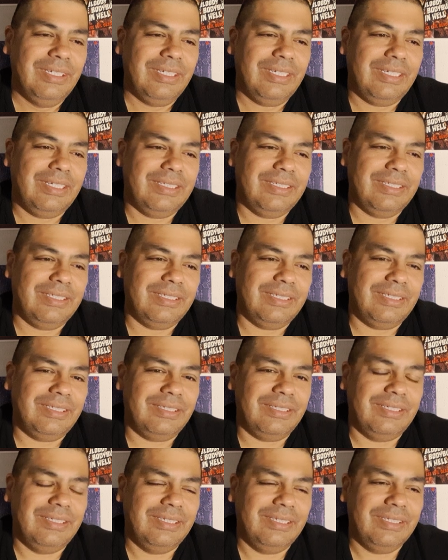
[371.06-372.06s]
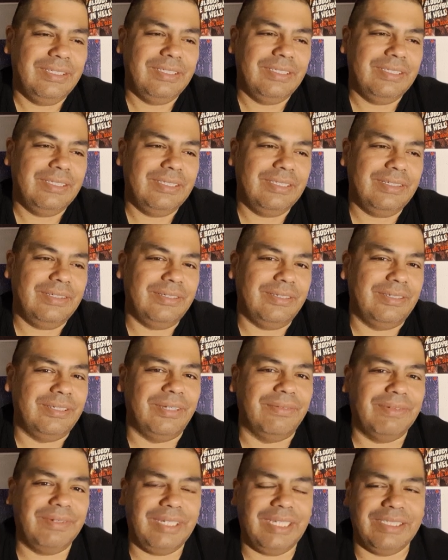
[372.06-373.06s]
And uh, on the
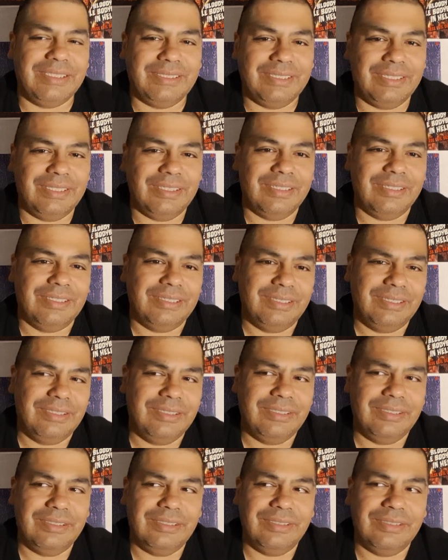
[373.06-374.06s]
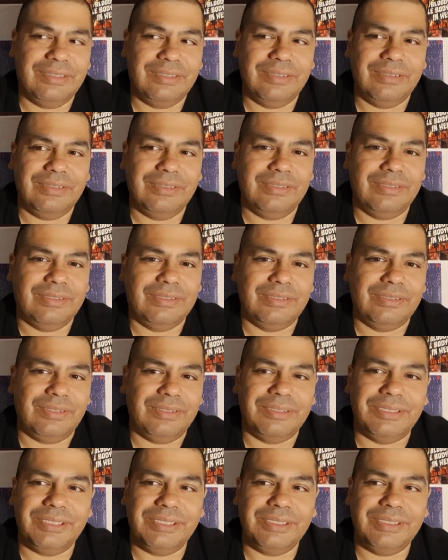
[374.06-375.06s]
cover has the the
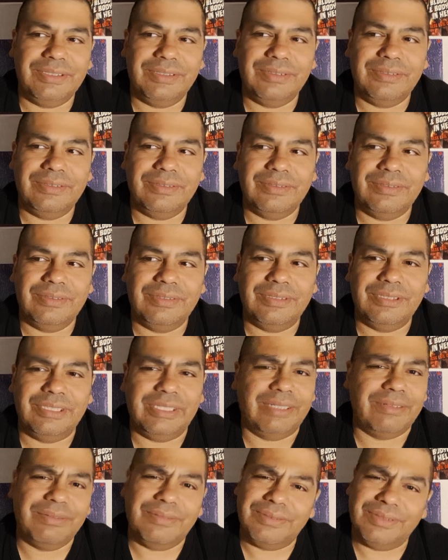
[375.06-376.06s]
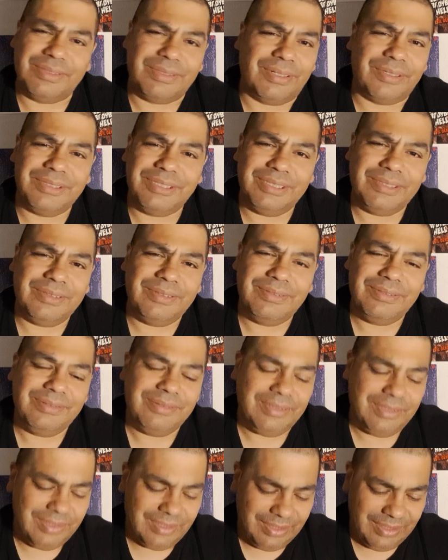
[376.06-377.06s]
surgeon, the general surgeon,
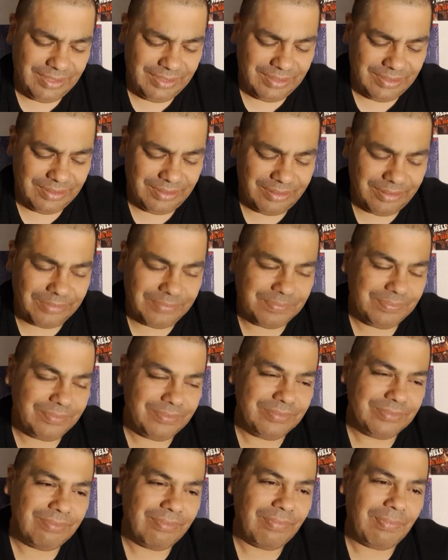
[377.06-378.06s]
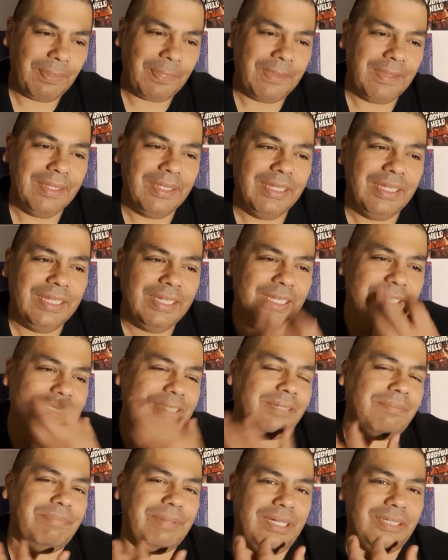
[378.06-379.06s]
I think he's called He's
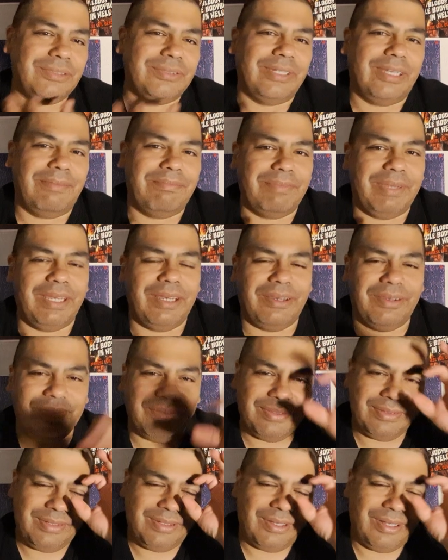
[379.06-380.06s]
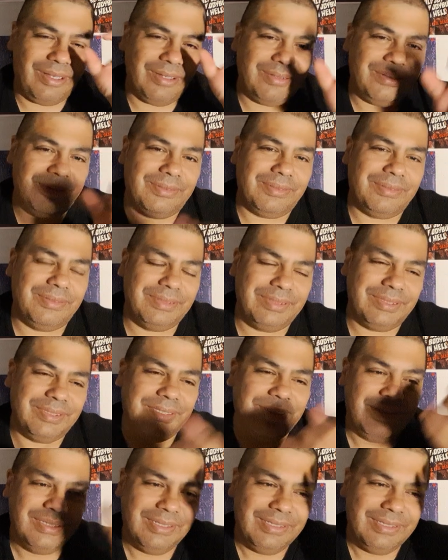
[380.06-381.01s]
like a bear trap mouth, goggles.